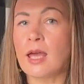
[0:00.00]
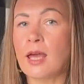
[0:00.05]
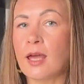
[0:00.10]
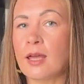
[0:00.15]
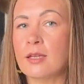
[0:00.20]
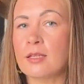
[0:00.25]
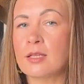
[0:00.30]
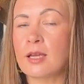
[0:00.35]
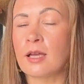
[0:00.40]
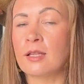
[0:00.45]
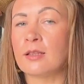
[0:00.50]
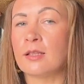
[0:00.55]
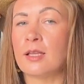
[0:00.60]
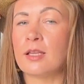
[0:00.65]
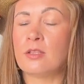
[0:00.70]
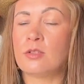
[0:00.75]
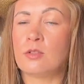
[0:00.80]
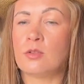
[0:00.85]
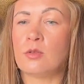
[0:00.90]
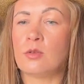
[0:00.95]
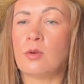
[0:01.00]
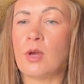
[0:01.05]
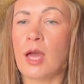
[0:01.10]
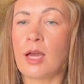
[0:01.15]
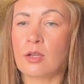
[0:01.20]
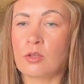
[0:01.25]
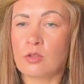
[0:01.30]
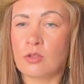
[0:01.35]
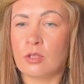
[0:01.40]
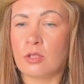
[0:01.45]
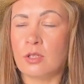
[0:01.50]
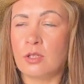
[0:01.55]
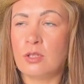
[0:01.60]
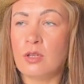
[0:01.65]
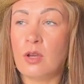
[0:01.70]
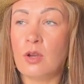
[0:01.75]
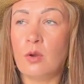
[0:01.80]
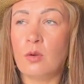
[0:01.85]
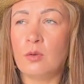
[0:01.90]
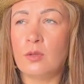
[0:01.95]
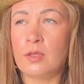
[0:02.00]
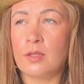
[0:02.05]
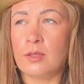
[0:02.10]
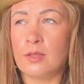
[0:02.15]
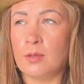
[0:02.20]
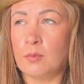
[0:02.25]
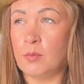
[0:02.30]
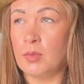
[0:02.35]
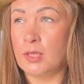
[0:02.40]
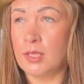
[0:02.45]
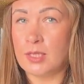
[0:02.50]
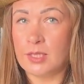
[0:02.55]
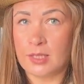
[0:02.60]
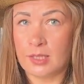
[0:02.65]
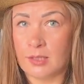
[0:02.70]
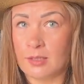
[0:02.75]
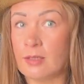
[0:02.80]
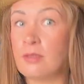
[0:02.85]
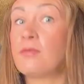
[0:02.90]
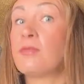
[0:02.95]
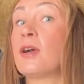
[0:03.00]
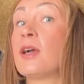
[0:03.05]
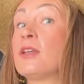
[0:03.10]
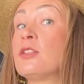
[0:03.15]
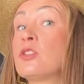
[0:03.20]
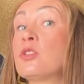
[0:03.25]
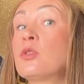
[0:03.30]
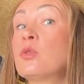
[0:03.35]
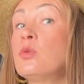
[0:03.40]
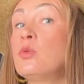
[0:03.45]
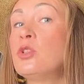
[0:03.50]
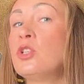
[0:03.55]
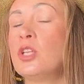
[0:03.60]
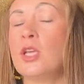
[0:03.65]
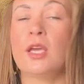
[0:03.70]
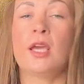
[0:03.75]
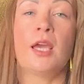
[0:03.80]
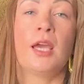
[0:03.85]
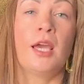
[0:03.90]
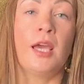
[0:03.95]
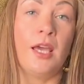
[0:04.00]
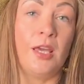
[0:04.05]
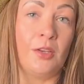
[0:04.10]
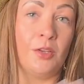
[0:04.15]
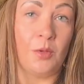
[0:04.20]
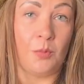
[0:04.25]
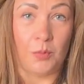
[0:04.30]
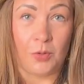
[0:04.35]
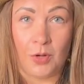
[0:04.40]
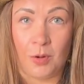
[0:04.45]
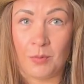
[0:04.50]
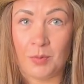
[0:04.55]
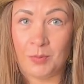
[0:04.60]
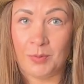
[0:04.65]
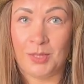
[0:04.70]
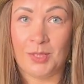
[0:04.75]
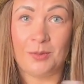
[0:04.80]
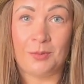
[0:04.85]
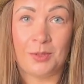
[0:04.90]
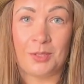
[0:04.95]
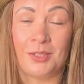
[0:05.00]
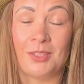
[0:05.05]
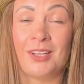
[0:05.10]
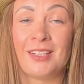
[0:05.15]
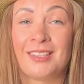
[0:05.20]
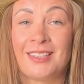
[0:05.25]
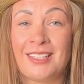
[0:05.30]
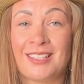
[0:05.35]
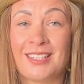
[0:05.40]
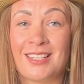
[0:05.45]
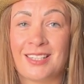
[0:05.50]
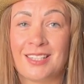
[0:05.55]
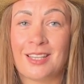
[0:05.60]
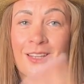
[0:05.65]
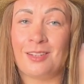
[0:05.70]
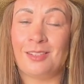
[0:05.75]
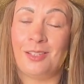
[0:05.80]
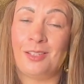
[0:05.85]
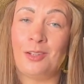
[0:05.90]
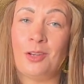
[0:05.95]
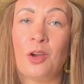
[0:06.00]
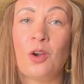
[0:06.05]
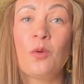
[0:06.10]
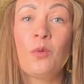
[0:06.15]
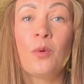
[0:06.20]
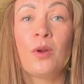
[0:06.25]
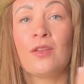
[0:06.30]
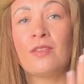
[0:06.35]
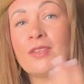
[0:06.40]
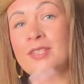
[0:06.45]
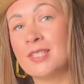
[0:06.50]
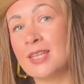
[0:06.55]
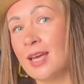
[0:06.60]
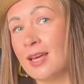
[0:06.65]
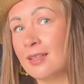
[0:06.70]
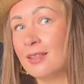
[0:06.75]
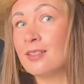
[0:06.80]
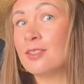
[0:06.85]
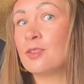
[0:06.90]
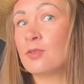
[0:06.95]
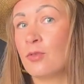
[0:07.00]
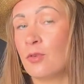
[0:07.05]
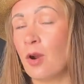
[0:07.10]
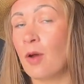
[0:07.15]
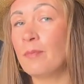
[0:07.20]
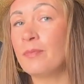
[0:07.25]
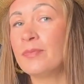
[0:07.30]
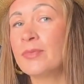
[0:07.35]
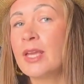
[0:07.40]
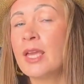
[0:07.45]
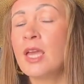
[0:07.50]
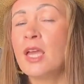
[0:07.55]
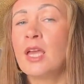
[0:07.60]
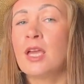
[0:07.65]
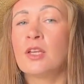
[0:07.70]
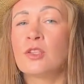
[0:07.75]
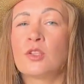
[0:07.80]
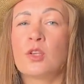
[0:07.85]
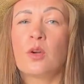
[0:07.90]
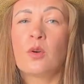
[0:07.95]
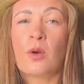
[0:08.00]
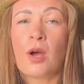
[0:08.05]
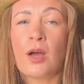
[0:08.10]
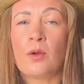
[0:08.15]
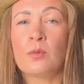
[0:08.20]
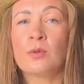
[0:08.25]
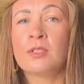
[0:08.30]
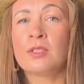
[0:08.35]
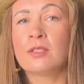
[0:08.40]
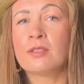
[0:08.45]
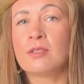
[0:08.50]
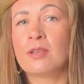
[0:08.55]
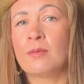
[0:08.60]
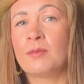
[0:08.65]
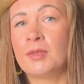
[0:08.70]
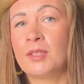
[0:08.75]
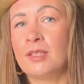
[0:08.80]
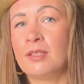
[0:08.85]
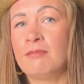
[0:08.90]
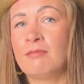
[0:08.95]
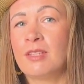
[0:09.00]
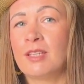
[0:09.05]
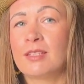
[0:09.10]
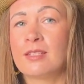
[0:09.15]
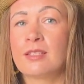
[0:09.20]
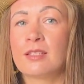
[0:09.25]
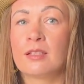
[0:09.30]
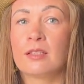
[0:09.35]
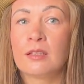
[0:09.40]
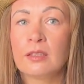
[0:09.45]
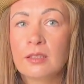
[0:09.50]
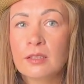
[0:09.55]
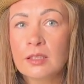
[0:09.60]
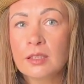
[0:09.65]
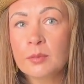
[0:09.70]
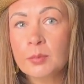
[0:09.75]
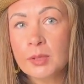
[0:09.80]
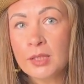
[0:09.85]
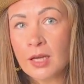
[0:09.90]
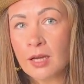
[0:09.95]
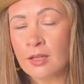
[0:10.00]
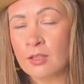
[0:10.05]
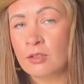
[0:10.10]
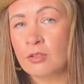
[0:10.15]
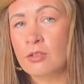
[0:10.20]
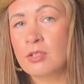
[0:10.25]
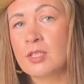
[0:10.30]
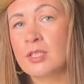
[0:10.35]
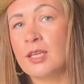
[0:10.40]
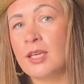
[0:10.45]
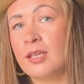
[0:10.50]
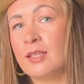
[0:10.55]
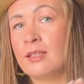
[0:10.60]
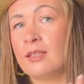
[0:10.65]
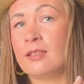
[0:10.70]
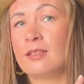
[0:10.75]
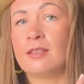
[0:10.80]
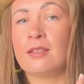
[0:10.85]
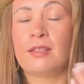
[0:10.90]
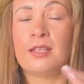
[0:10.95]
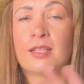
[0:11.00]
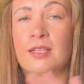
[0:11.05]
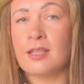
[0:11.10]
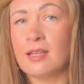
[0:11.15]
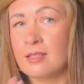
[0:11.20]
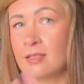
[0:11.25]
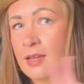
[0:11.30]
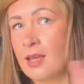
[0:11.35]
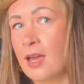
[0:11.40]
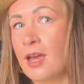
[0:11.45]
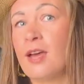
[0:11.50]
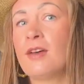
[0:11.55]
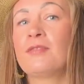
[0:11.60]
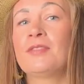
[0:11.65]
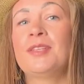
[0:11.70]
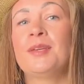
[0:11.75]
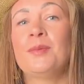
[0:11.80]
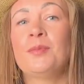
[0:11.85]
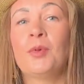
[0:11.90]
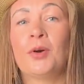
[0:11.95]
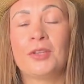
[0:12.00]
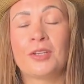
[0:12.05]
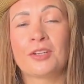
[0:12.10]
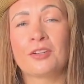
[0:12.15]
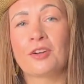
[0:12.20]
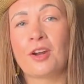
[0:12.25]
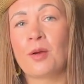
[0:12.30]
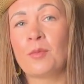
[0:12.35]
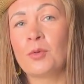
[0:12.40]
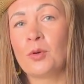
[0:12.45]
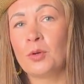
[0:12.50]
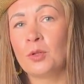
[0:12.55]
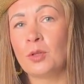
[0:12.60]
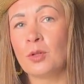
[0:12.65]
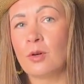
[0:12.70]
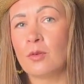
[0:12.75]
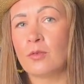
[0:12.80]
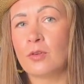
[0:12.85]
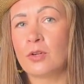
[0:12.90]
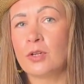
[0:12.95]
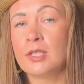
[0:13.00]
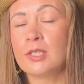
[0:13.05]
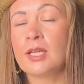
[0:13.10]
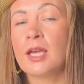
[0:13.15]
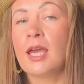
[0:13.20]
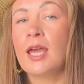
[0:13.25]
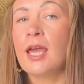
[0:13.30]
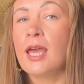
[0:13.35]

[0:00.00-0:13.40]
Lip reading: And unless you actually know that the B signifies Gucci, you probably would not necessarily know where this hat is from. So I wanted something that's a little bit understated, that doesn't have the monogram all over it,